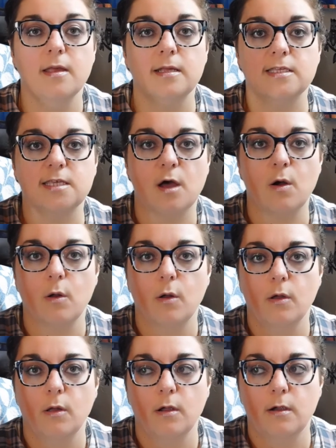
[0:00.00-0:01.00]
So
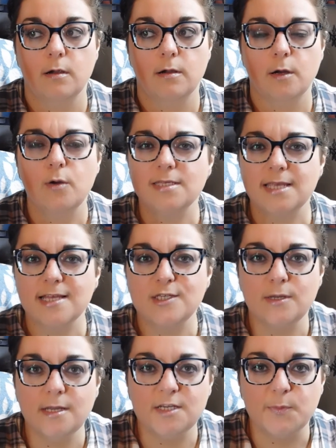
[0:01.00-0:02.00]
who says you
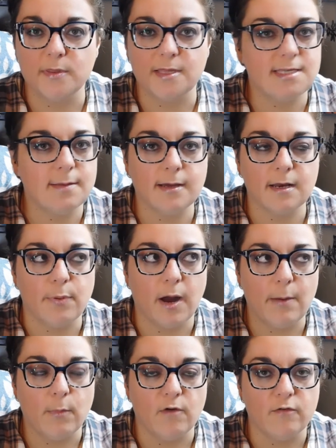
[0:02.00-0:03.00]
need to put the same kind of
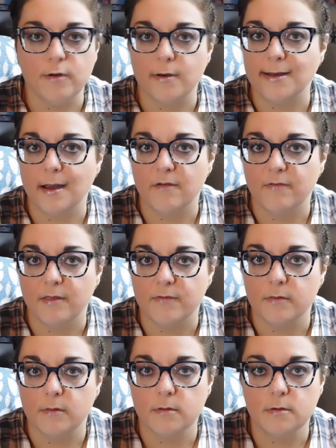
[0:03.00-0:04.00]
primer over your entire face?
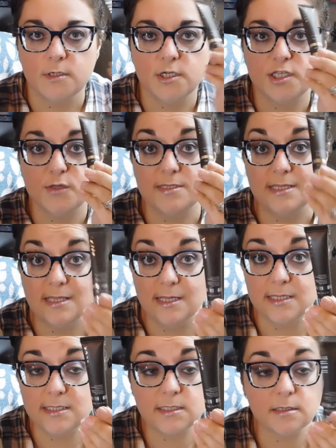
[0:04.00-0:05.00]
Just use
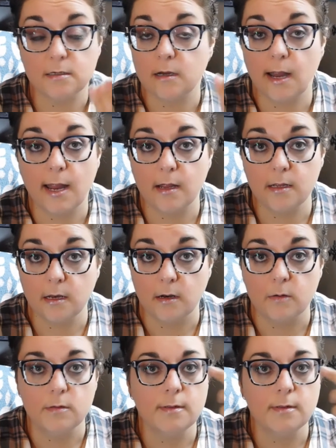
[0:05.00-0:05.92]
this, you know,